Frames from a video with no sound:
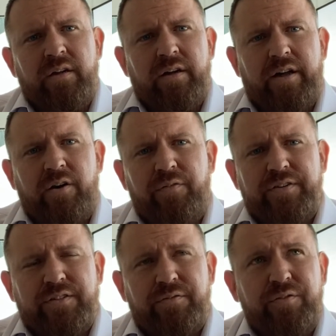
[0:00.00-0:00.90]
I don't know if
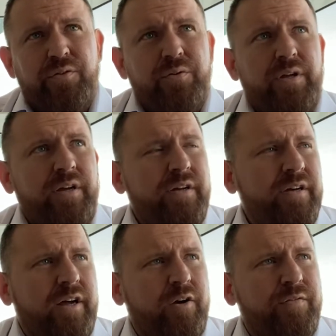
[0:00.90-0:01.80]
it's the food.
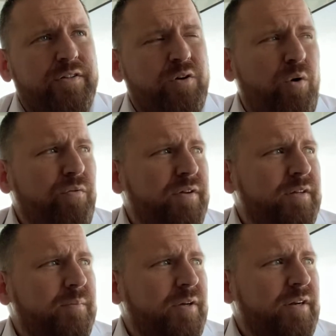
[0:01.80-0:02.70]
I don't know if it's
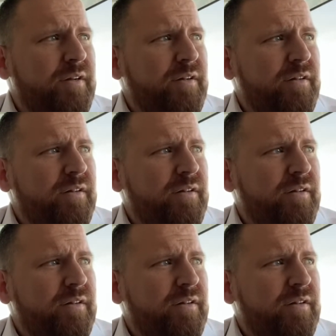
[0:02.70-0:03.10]
COVID, but uh,